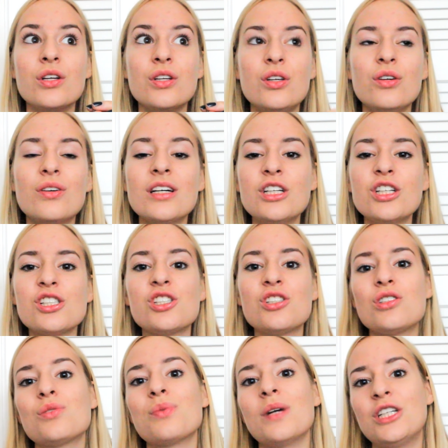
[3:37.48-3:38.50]
You can
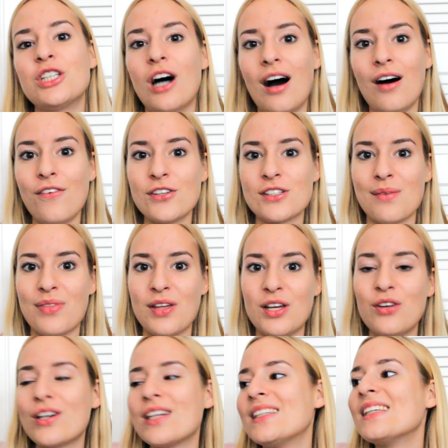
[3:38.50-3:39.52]
just switch off
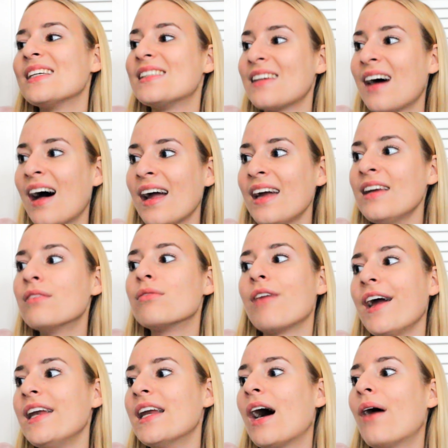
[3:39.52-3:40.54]
something. You can decide
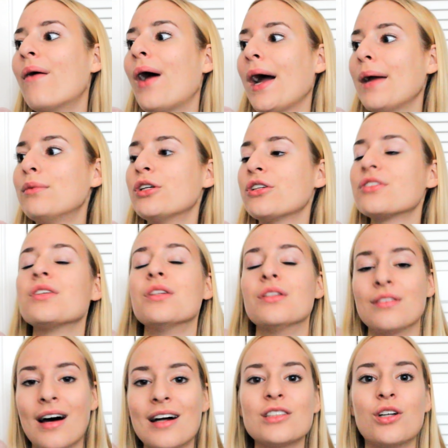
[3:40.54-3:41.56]
right now, I'm just
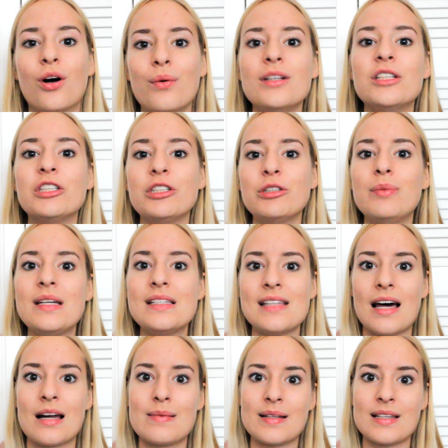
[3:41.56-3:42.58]
not going to be
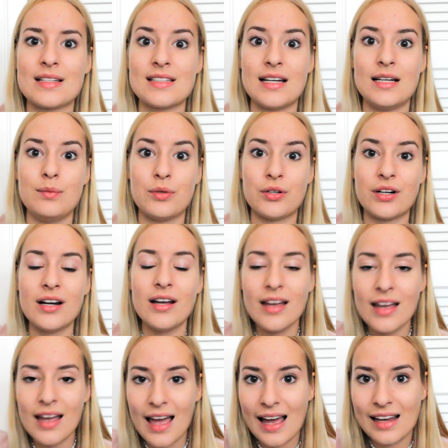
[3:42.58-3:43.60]
sad about this anymore,
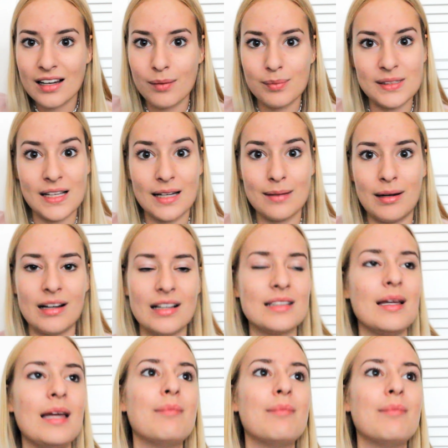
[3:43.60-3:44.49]
and not be sad about it.